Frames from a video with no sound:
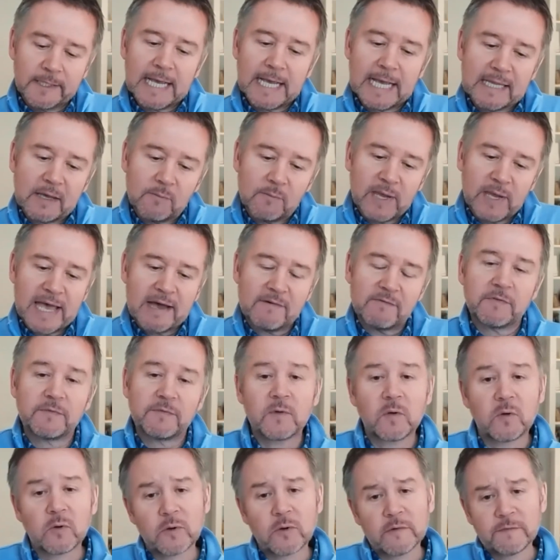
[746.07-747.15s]
And then we have a
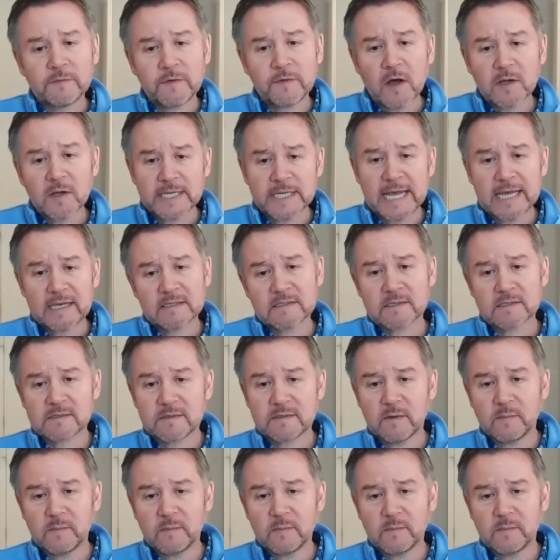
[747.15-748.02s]
floor of hot desks